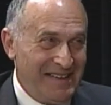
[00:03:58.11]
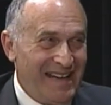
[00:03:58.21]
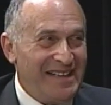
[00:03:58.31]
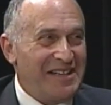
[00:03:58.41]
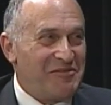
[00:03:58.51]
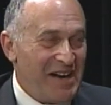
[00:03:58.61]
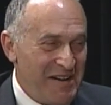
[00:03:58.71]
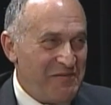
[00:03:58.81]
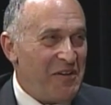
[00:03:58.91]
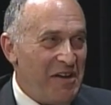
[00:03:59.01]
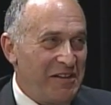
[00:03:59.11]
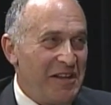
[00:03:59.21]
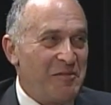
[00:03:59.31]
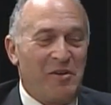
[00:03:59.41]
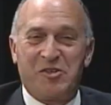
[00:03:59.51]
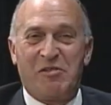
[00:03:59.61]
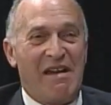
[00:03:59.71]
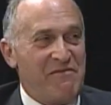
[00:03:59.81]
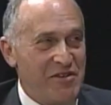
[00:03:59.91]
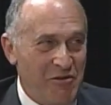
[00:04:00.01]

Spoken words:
and they're grandfathered, otherwise you have no